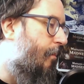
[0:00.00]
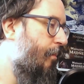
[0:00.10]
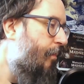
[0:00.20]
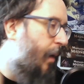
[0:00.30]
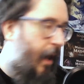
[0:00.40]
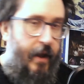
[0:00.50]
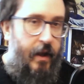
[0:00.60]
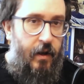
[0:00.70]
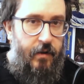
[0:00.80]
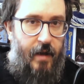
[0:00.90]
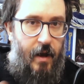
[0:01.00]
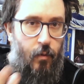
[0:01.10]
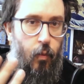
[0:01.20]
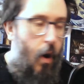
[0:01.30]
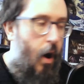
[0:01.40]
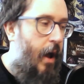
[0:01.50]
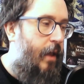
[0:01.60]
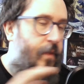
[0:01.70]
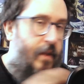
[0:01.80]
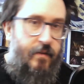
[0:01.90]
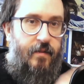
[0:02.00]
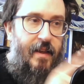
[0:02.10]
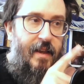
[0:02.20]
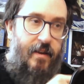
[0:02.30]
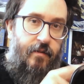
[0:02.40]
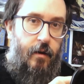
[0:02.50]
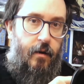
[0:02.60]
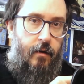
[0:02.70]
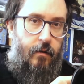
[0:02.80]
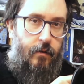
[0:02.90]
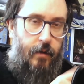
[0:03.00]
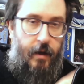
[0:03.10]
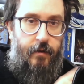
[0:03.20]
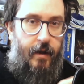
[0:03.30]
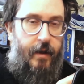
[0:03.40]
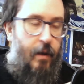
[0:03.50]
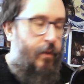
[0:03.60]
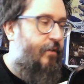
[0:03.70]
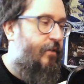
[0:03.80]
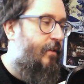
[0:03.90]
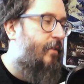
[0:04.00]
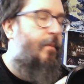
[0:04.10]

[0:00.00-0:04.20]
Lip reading: But I can understand why this is easier, and I get why this is easier.